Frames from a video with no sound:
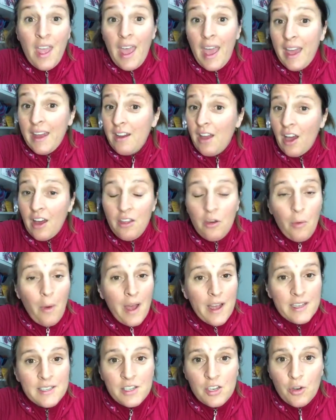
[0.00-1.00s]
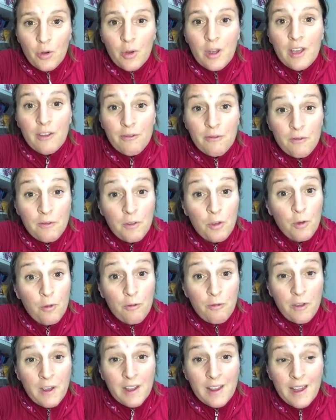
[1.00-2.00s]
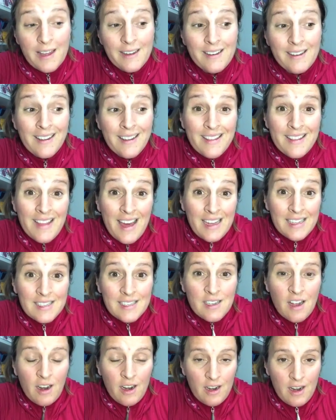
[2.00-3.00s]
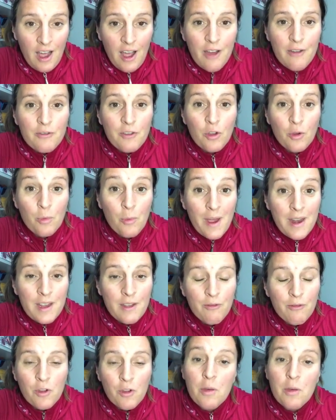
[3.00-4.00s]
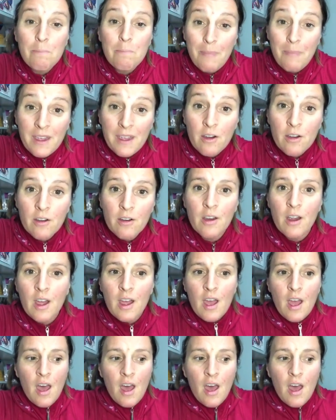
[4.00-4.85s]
And otherwise, you know, if you feel that that's not enough, you're ready for the bigger,